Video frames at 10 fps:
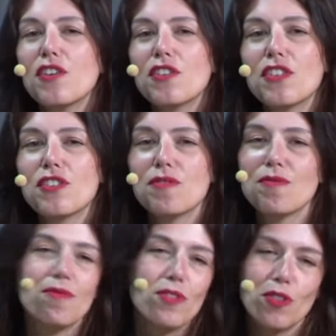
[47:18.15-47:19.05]
or
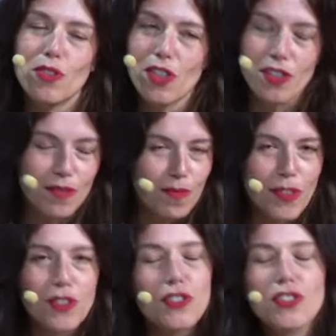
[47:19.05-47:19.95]
to not
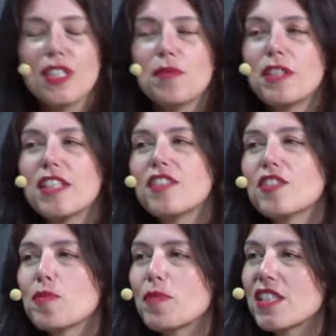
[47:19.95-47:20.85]
vote to someone
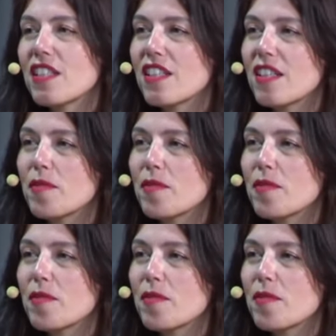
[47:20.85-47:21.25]
else, but